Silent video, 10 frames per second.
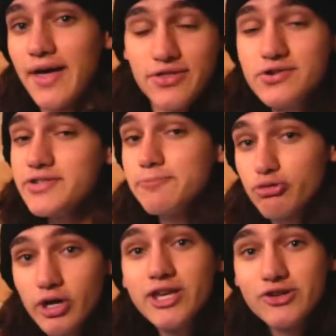there's a
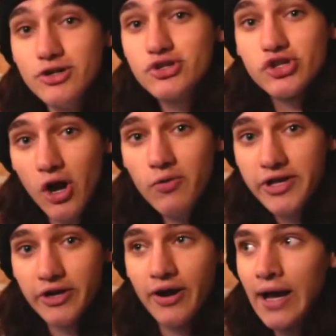pretty good show
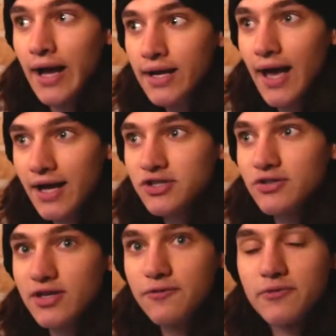here. I
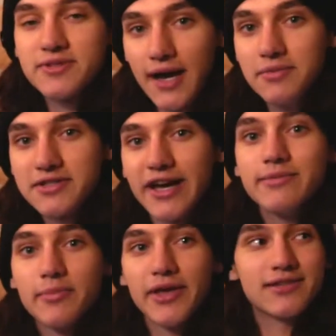actually, from time to time,
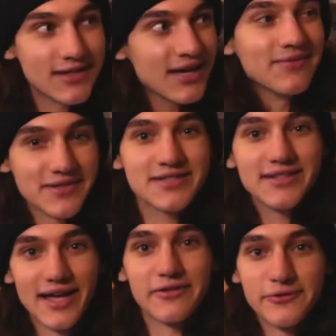I'm like, damn, this is a
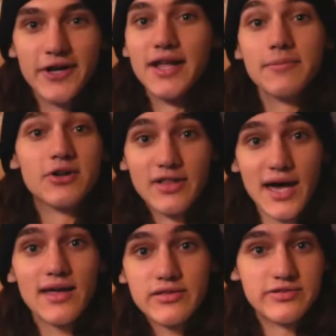lot of fun. I'm
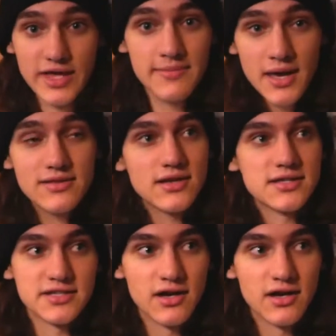glad they made this.